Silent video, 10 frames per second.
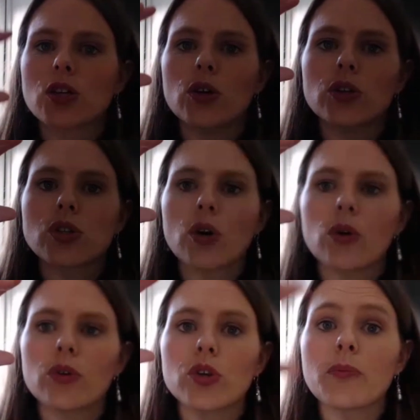
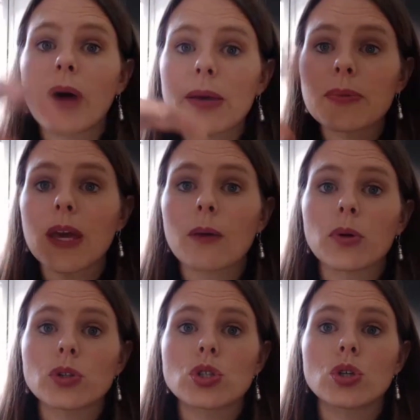So you might be
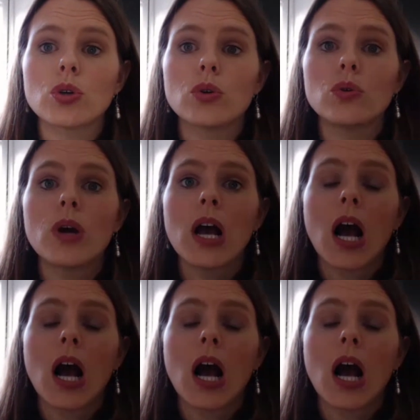able to